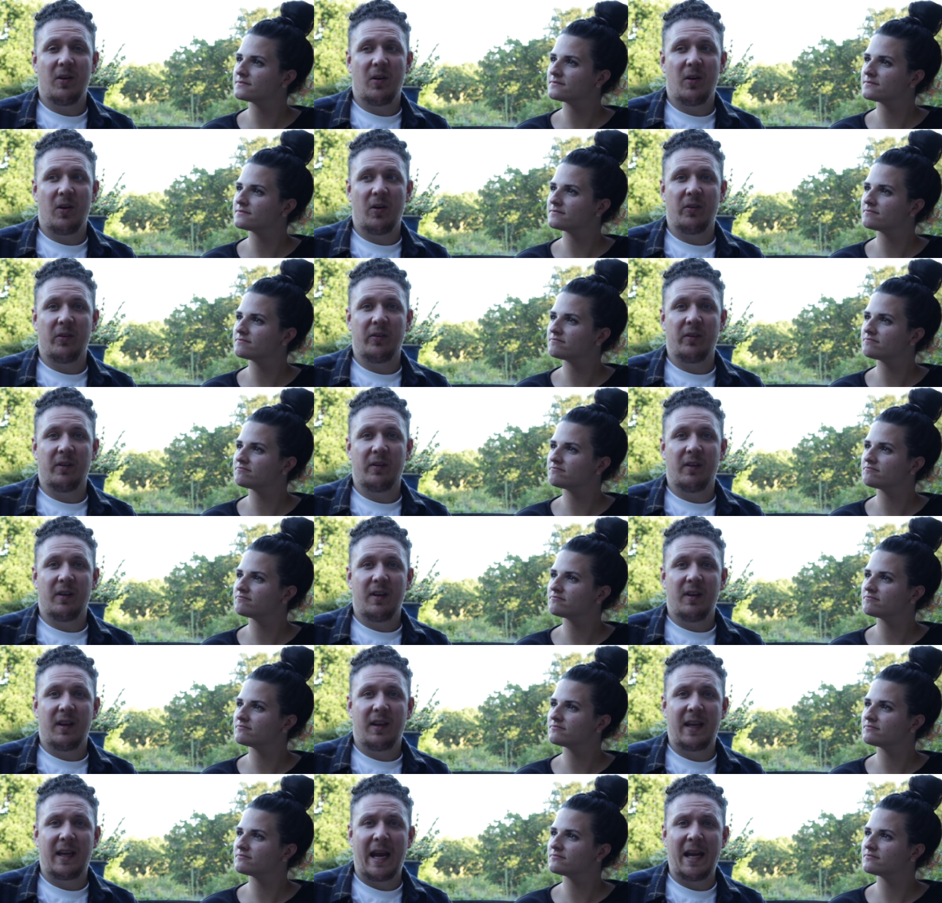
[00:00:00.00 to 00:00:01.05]
Speaker 1: on
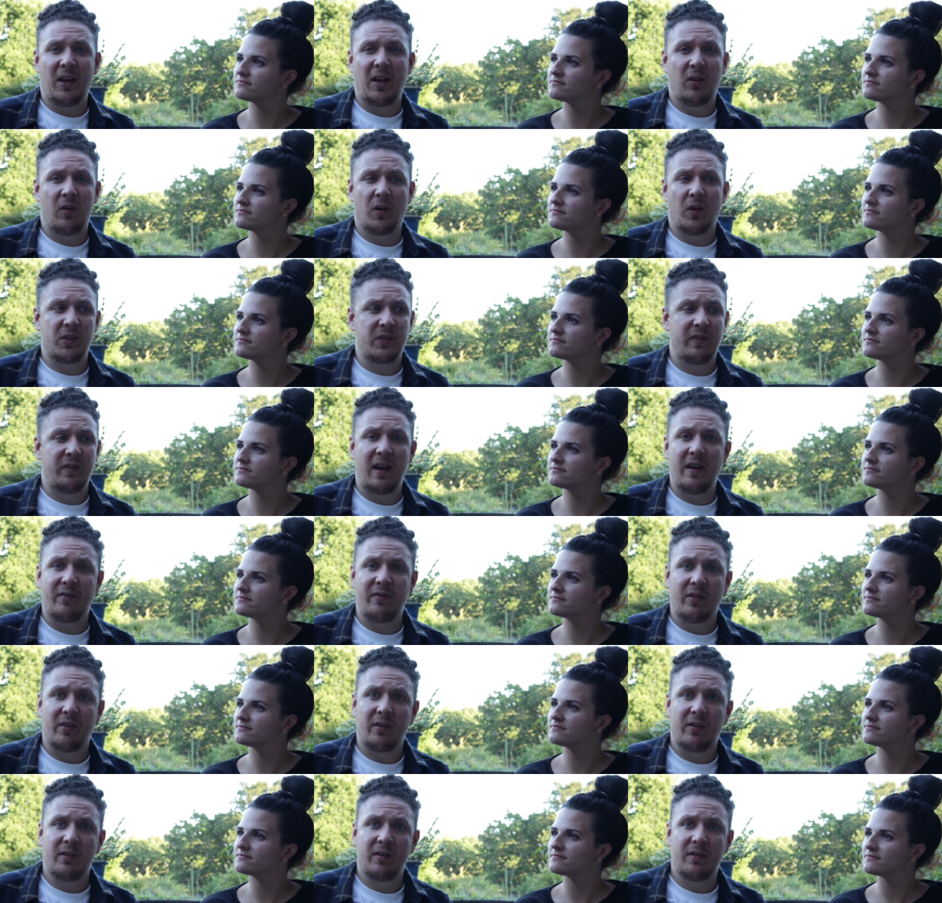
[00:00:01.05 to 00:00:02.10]
gaining God's
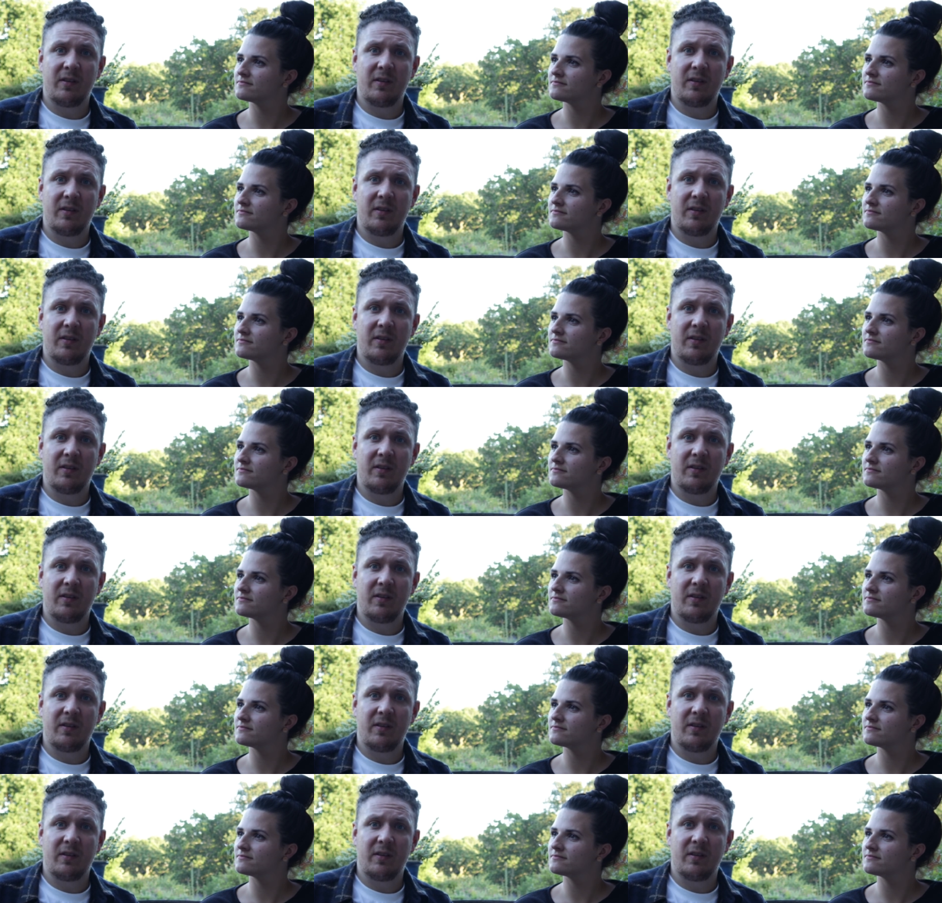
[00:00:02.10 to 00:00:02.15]
favor.